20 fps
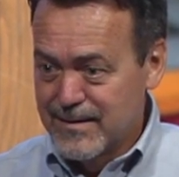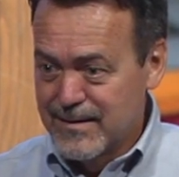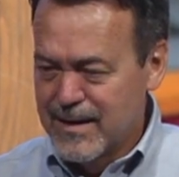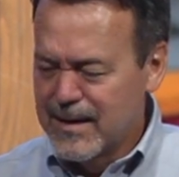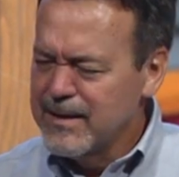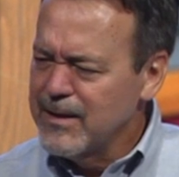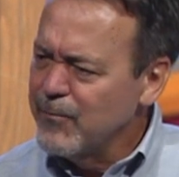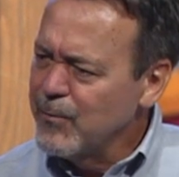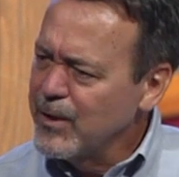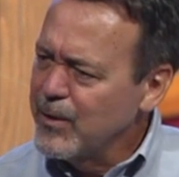
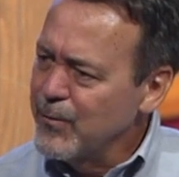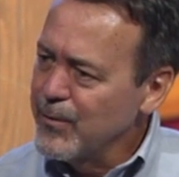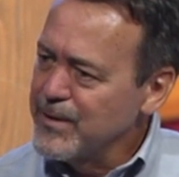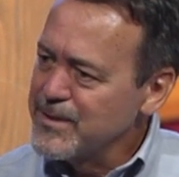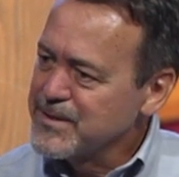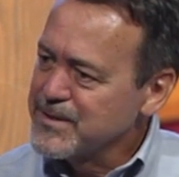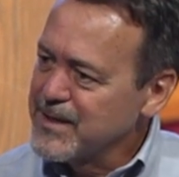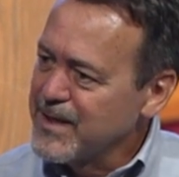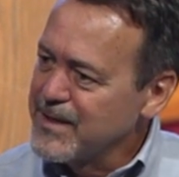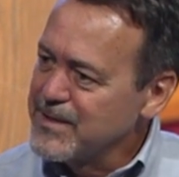And then we
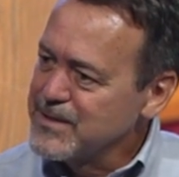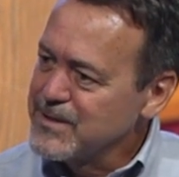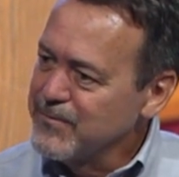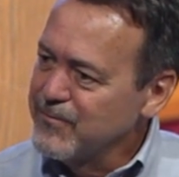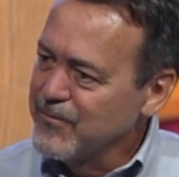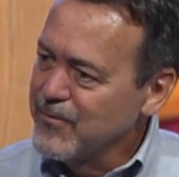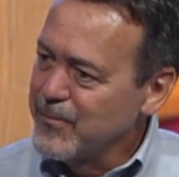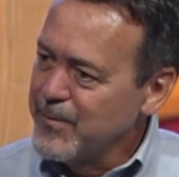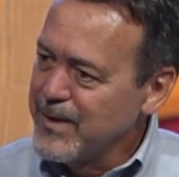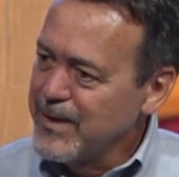criticize them
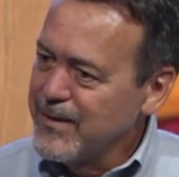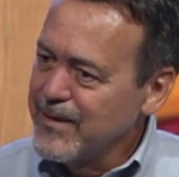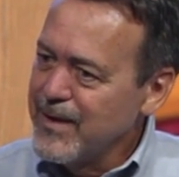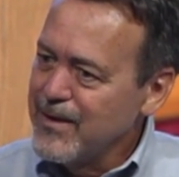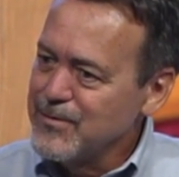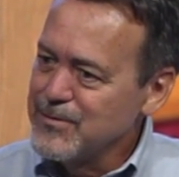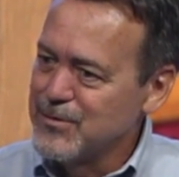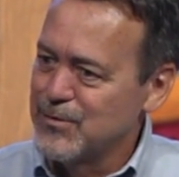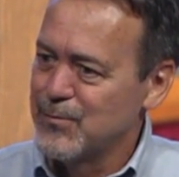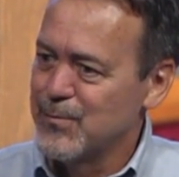for being
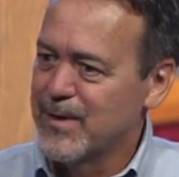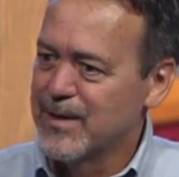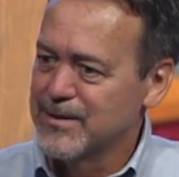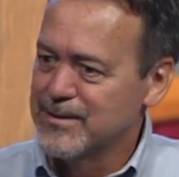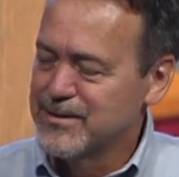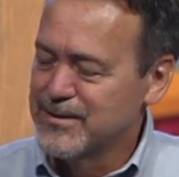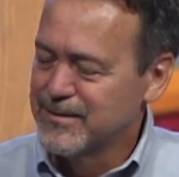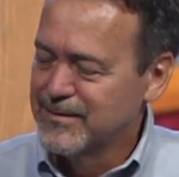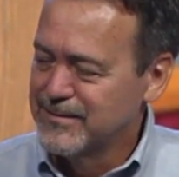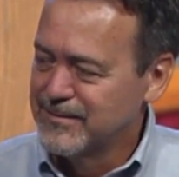there too much.